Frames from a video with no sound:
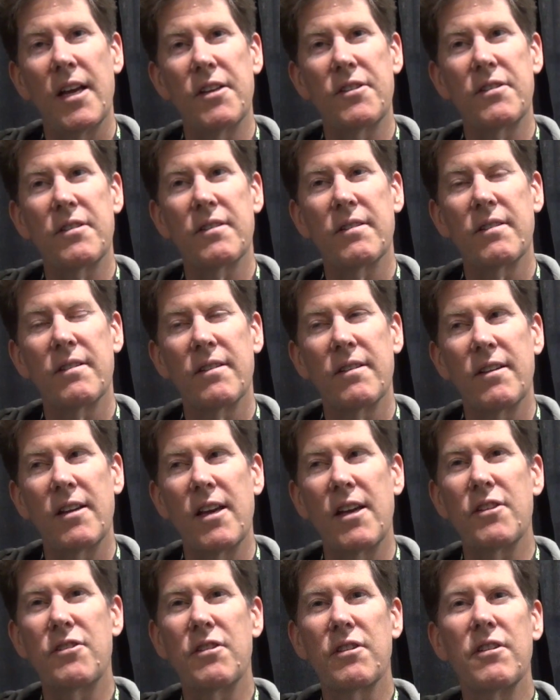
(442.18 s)
It's
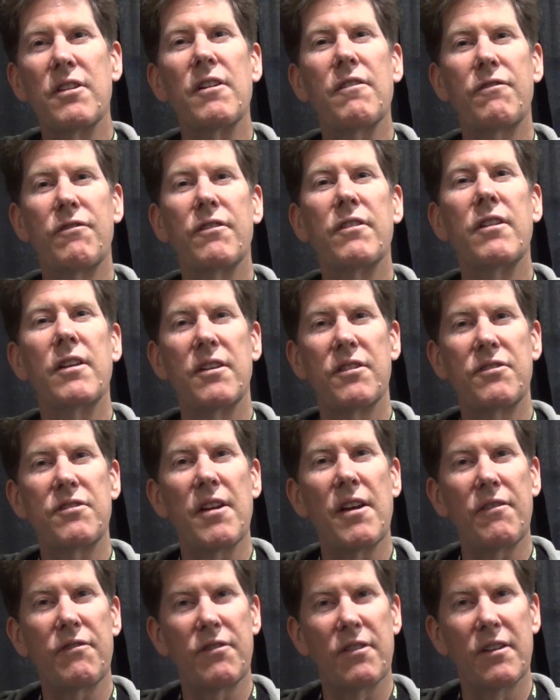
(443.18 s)

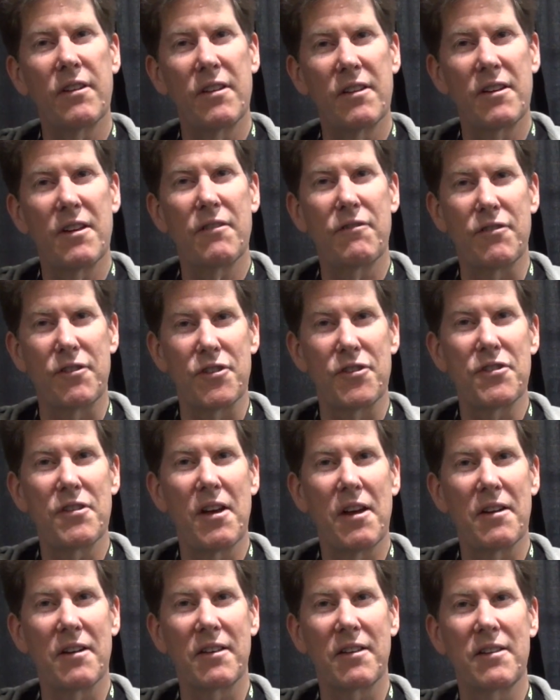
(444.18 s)
definitely a different
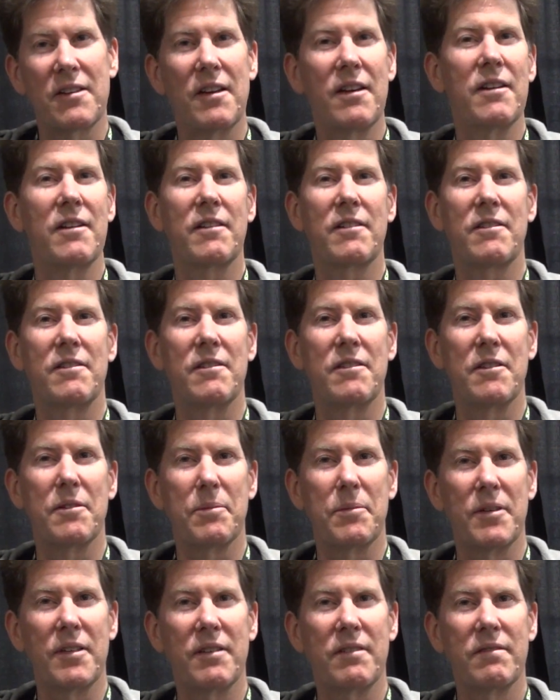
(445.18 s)
sonic character to
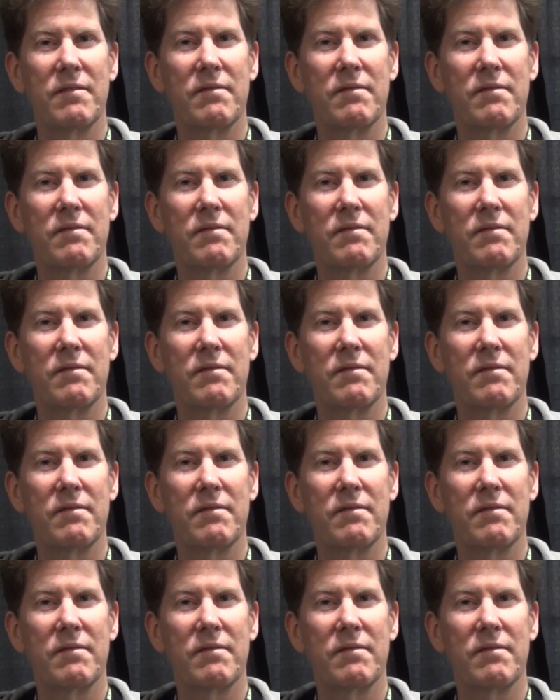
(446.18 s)
me.